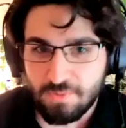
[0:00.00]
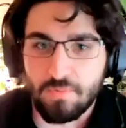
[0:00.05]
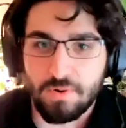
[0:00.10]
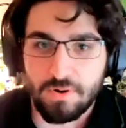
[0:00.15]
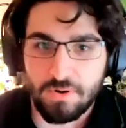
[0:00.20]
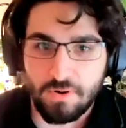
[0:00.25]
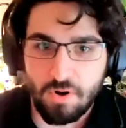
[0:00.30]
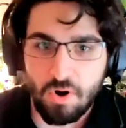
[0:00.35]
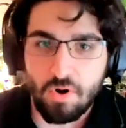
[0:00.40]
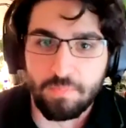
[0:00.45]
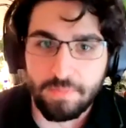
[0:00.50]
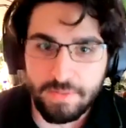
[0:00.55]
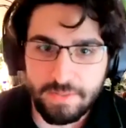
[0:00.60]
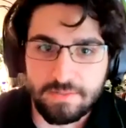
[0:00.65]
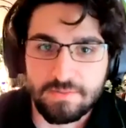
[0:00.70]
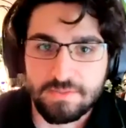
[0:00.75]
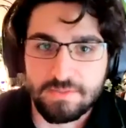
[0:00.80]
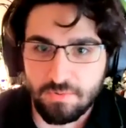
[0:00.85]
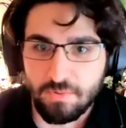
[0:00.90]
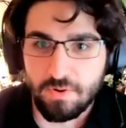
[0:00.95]
what we're hoping.
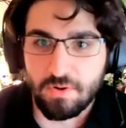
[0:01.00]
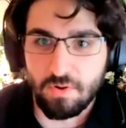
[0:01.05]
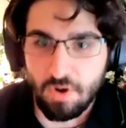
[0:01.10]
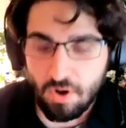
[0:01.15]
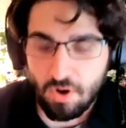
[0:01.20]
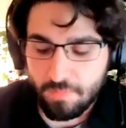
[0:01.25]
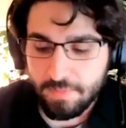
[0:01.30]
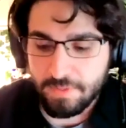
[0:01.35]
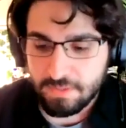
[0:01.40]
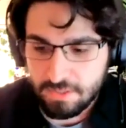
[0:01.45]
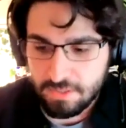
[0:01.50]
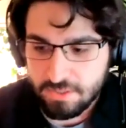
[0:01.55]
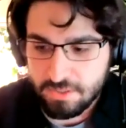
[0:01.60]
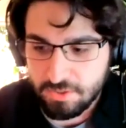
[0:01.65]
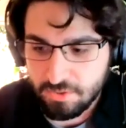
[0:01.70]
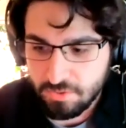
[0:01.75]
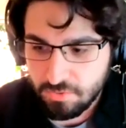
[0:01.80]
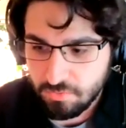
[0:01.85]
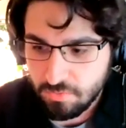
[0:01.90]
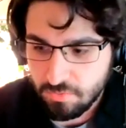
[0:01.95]
So we're hoping yeah. to
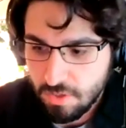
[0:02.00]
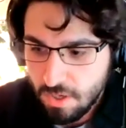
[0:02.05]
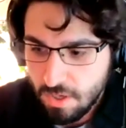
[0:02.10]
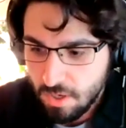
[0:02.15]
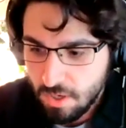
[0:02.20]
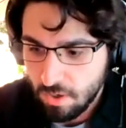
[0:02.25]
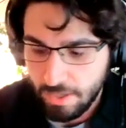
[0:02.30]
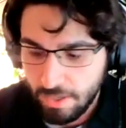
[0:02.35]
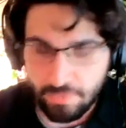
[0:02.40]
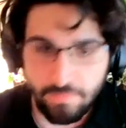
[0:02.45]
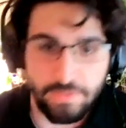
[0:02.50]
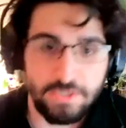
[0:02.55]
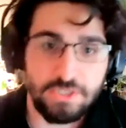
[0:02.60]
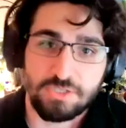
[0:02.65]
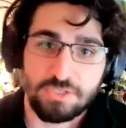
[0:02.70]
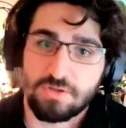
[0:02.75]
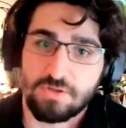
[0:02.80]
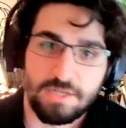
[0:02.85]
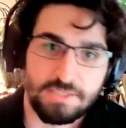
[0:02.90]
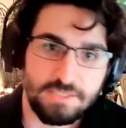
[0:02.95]
do like we
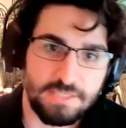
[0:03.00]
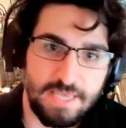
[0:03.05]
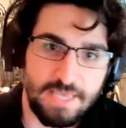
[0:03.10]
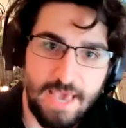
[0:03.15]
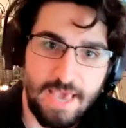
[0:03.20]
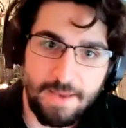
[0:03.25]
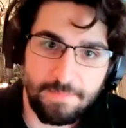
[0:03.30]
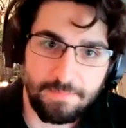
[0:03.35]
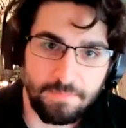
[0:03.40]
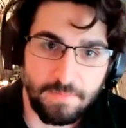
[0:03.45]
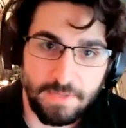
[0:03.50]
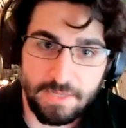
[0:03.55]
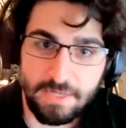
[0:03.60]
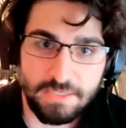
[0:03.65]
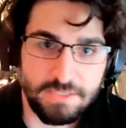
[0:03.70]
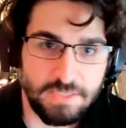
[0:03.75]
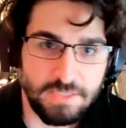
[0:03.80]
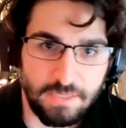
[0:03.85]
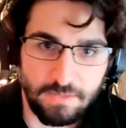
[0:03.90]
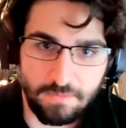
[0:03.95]
just launched the app and
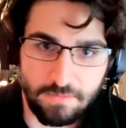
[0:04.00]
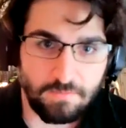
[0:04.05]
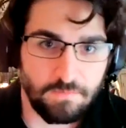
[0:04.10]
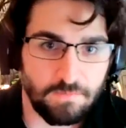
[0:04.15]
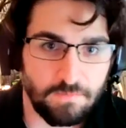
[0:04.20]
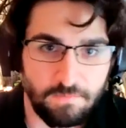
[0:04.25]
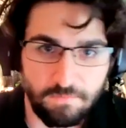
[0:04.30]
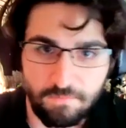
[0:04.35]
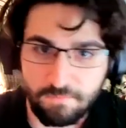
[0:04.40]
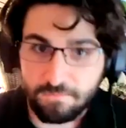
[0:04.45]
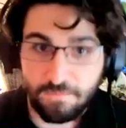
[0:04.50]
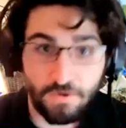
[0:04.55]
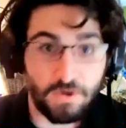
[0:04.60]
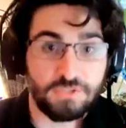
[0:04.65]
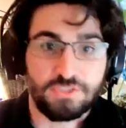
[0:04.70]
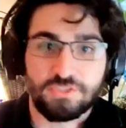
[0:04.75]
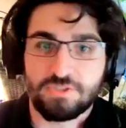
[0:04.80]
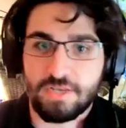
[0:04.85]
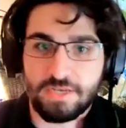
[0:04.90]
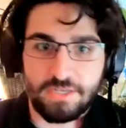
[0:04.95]
it's like
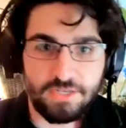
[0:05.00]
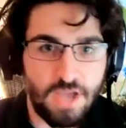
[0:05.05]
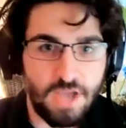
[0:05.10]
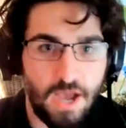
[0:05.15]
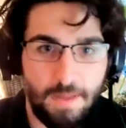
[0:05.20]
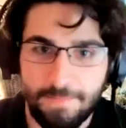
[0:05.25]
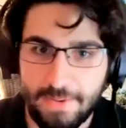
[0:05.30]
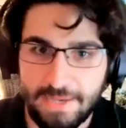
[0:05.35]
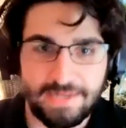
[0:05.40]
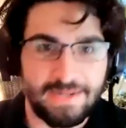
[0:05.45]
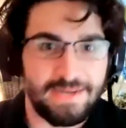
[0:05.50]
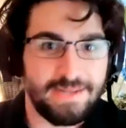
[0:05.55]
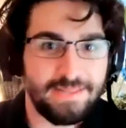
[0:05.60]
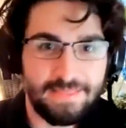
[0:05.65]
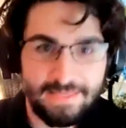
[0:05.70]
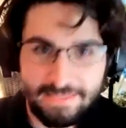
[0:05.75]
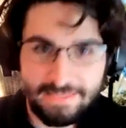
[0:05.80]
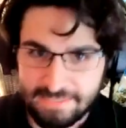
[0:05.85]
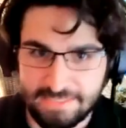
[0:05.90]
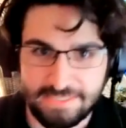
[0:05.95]
first like not beta
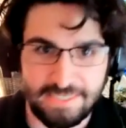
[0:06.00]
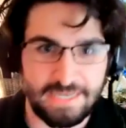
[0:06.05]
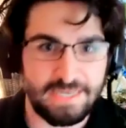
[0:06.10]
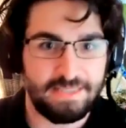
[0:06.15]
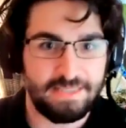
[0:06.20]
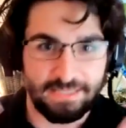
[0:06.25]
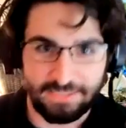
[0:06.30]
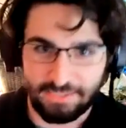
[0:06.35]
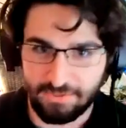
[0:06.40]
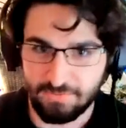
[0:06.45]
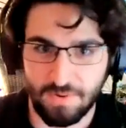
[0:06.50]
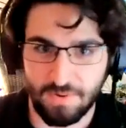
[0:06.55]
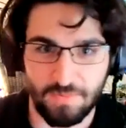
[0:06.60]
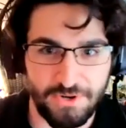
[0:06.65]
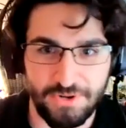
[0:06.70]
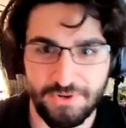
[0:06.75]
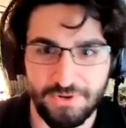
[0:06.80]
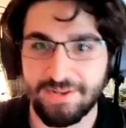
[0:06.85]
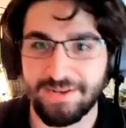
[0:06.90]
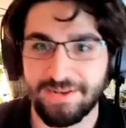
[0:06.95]
this is it this is what we're
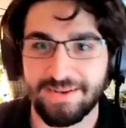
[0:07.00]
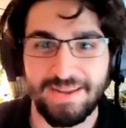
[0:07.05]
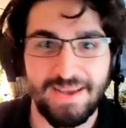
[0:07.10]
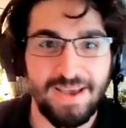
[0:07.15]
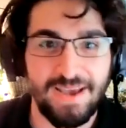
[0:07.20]
doing